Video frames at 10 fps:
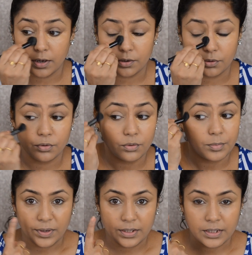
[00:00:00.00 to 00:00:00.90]
I don't know.
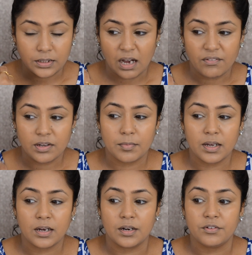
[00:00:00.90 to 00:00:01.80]
But it did cover my
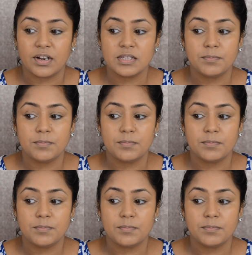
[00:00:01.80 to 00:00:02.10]
under eyes,